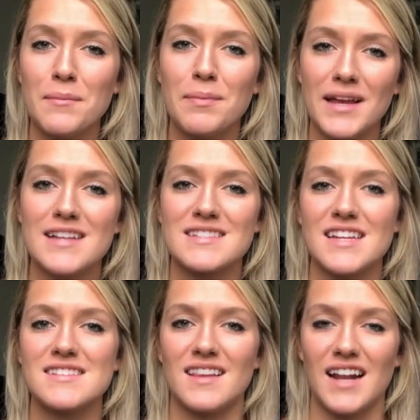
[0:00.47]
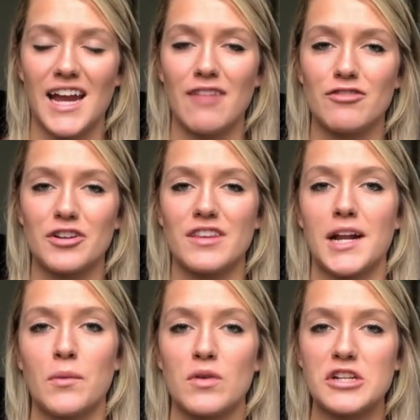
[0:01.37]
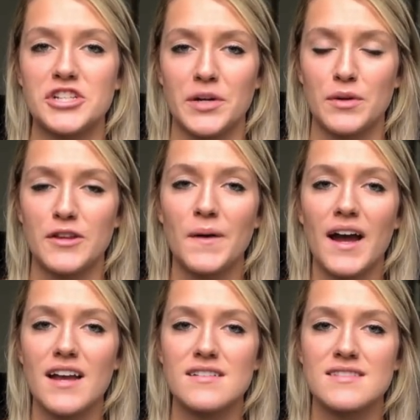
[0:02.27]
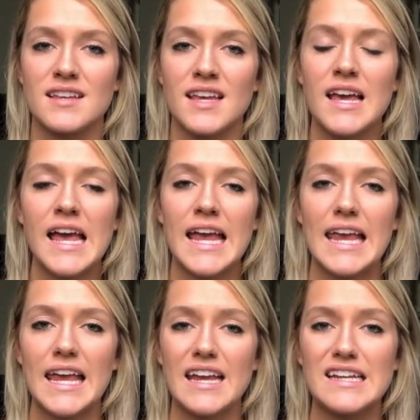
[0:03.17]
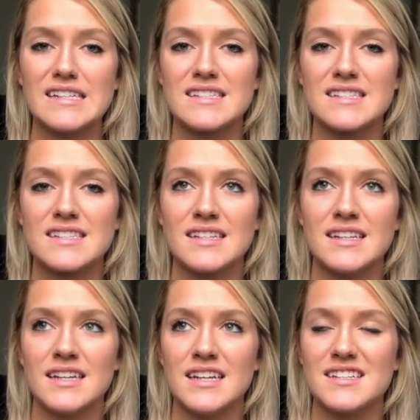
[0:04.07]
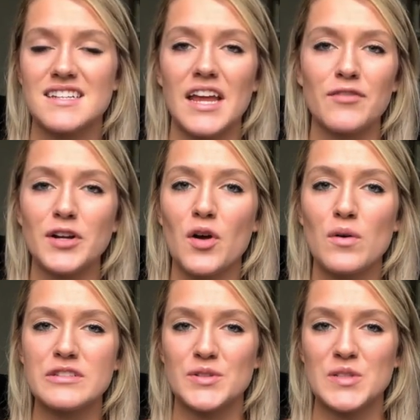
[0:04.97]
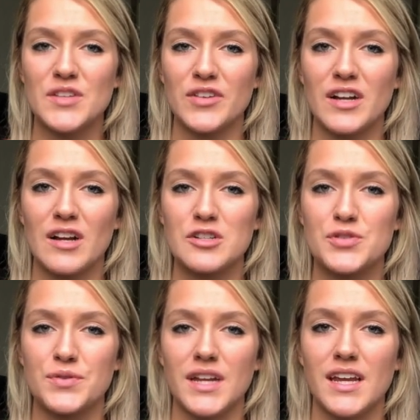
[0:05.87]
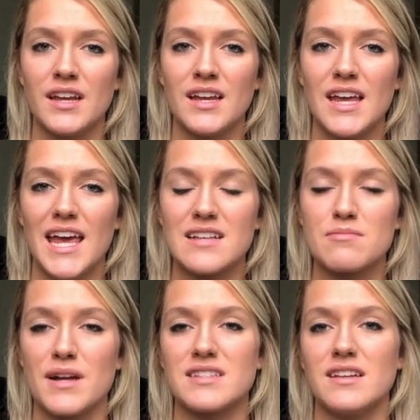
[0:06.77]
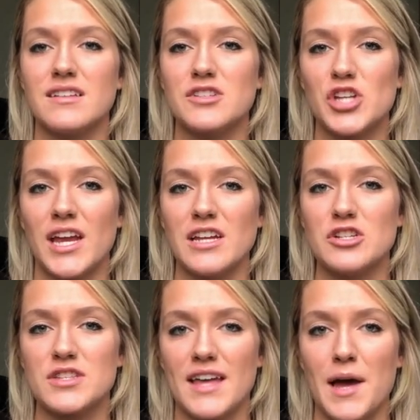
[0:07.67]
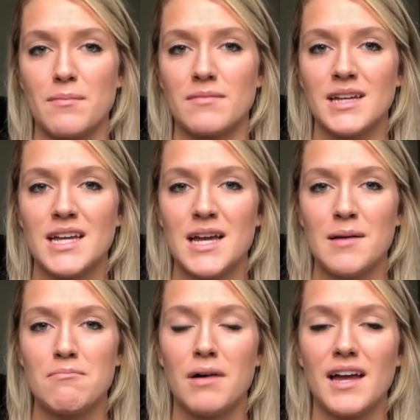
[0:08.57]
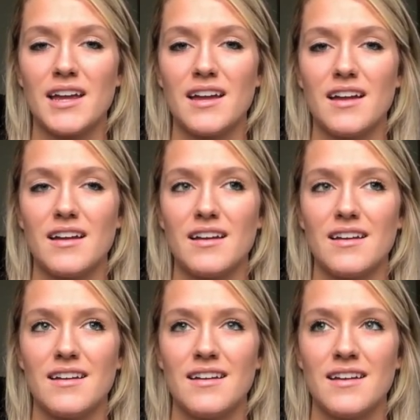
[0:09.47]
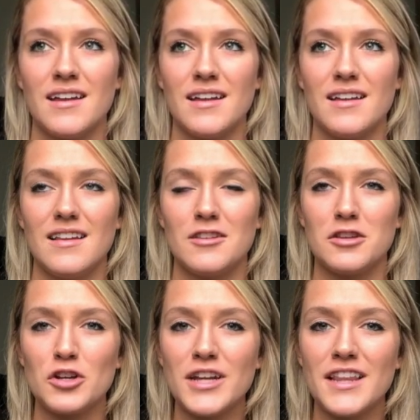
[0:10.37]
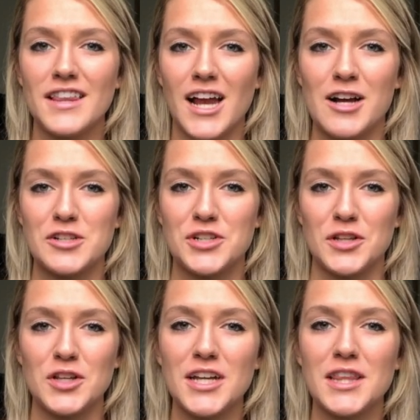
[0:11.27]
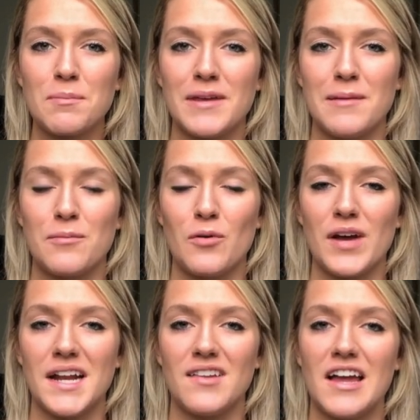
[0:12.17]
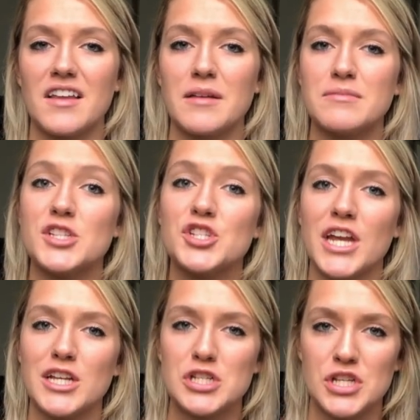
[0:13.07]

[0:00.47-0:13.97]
biggest lesson that I have learned that I want to share with you guys is to never go into a different country expecting to change them, but look at the country, look at the people, and allow them to change